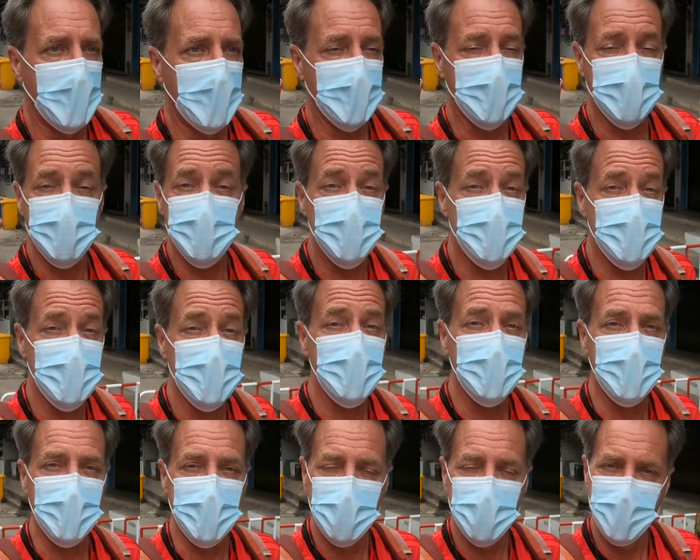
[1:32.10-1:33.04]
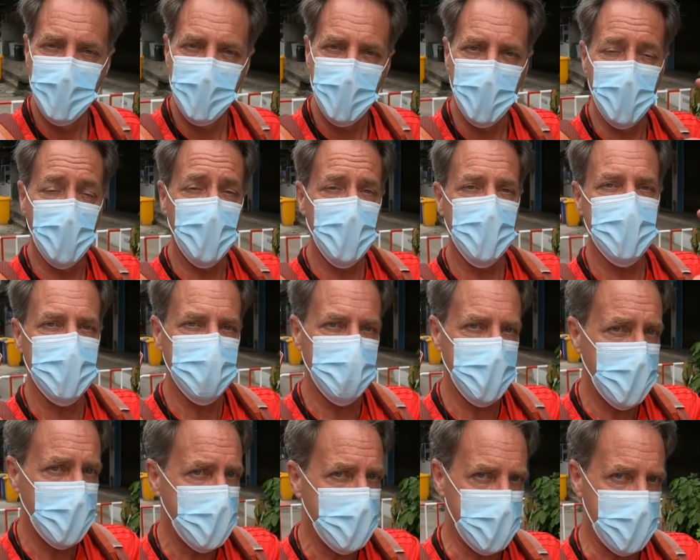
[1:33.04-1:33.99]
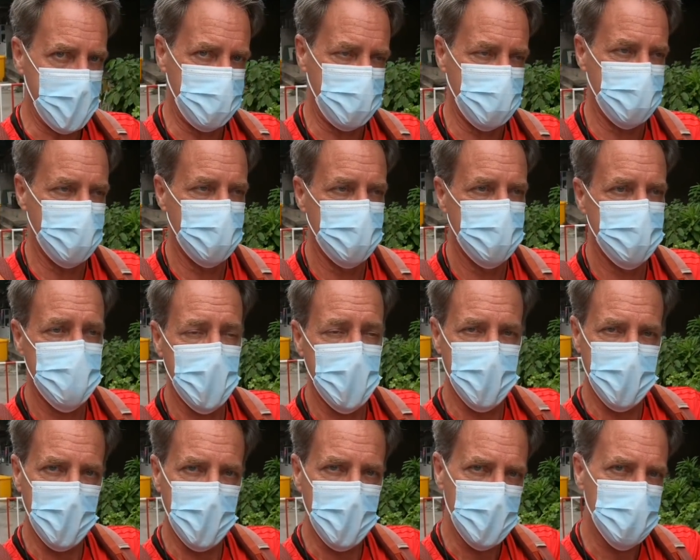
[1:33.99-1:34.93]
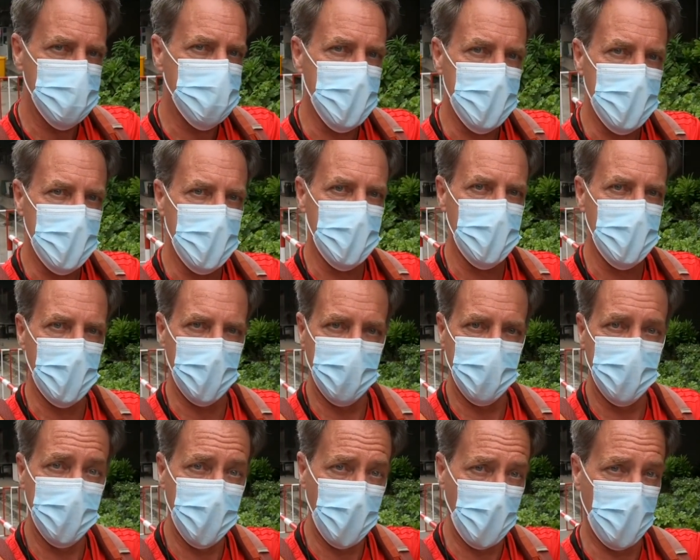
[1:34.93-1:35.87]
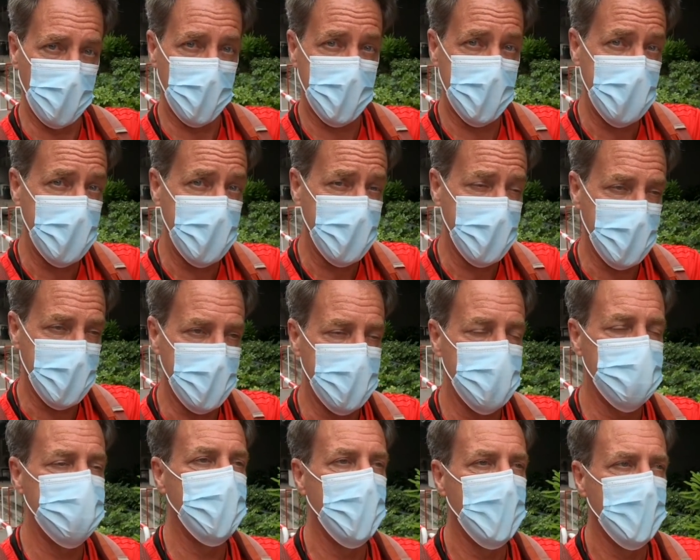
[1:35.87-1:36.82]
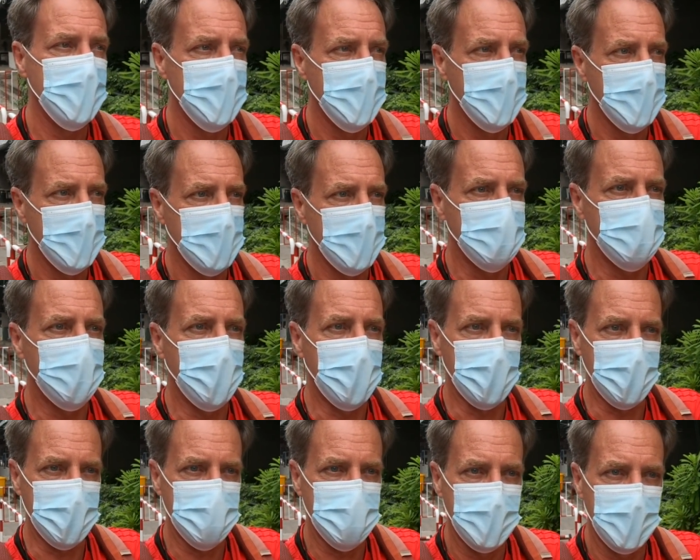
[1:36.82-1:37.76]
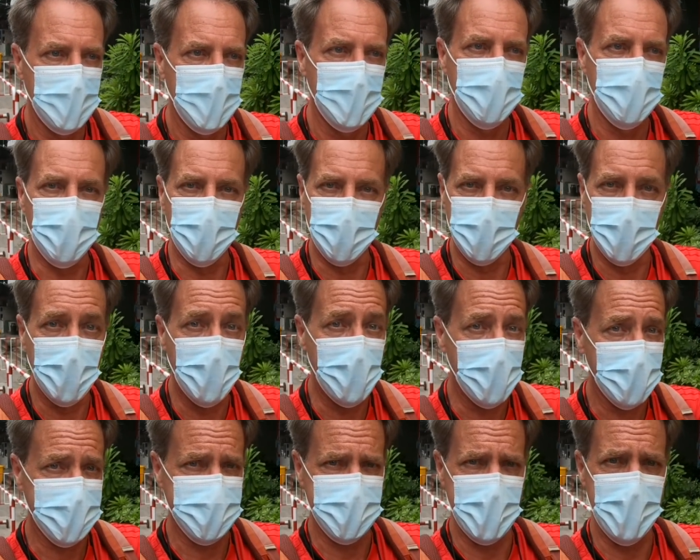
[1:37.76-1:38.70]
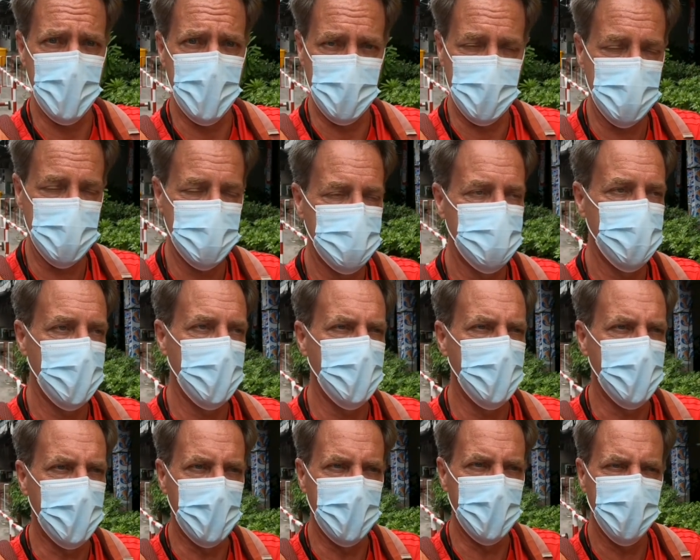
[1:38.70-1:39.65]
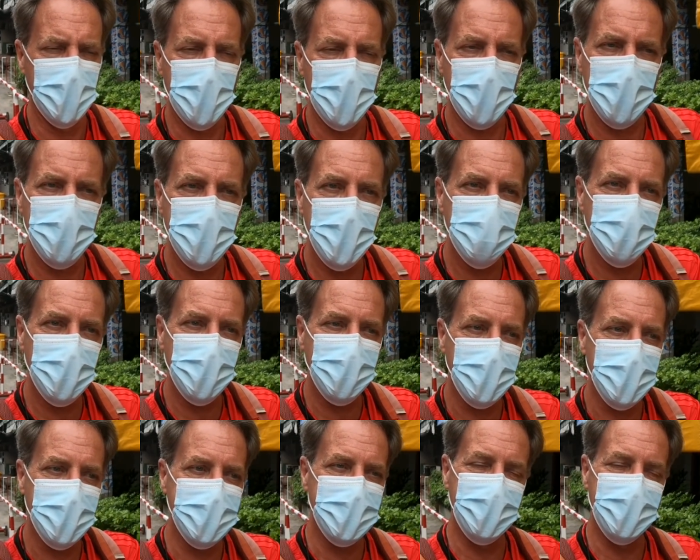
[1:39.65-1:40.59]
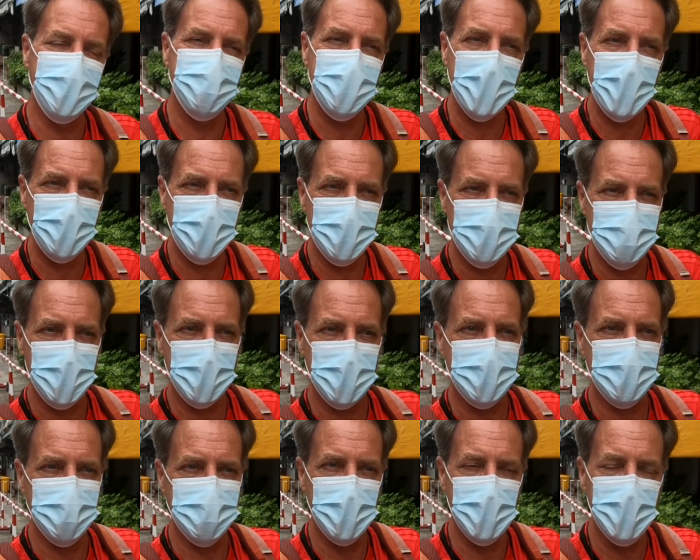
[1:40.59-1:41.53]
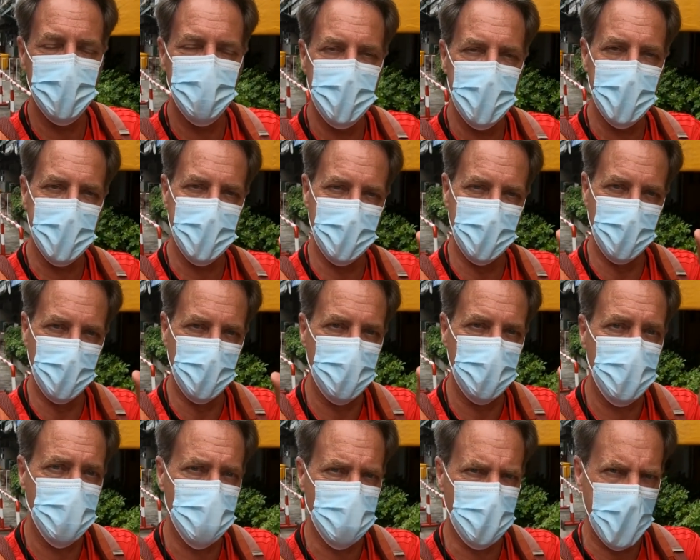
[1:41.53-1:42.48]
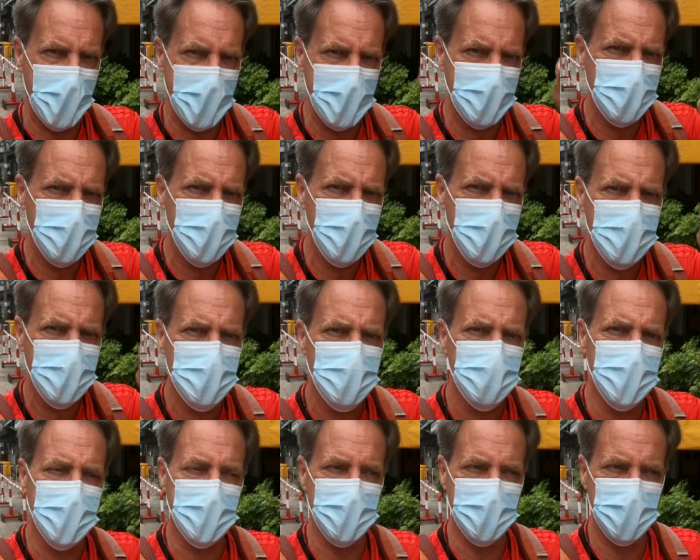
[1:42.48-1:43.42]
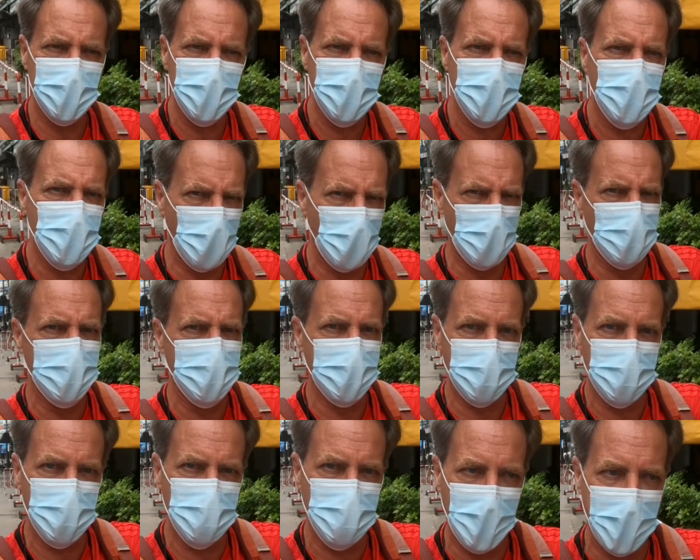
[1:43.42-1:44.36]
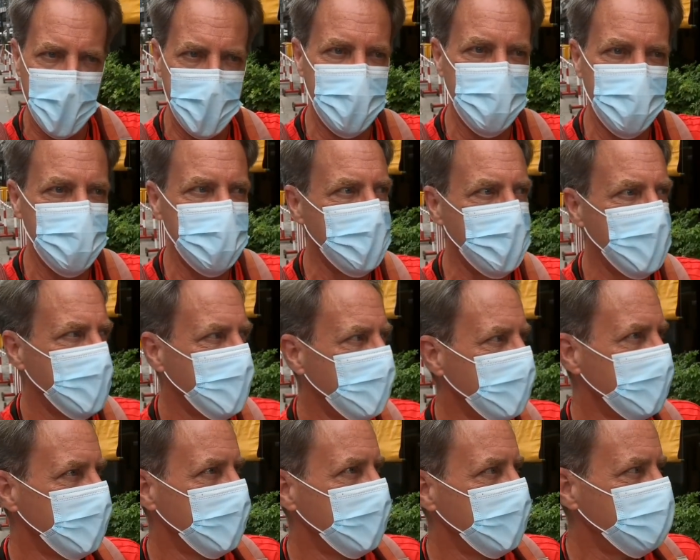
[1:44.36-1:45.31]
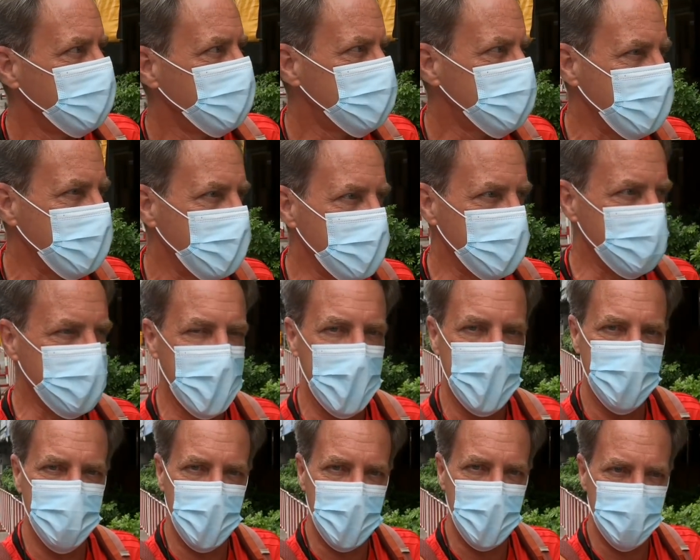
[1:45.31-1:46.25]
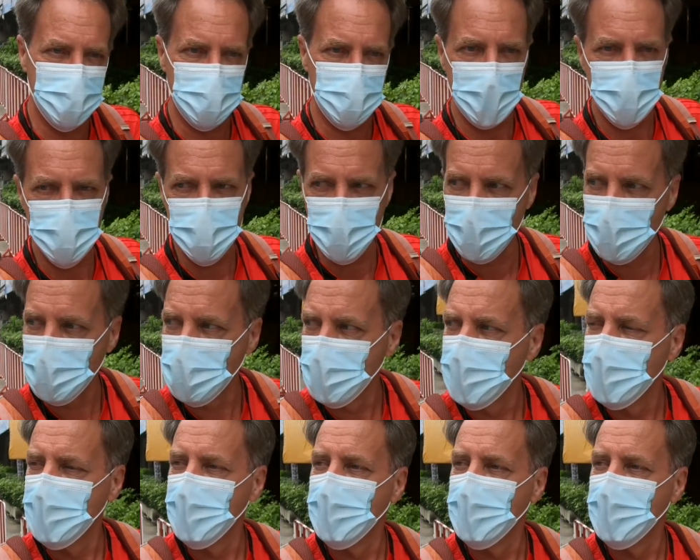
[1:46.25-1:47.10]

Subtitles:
I could see on the app 1080p and 4K, but they're locked out. And if I remember right, on PowerDirector, they even had a little crown on them, like a little golden crown, which kind of gave the impression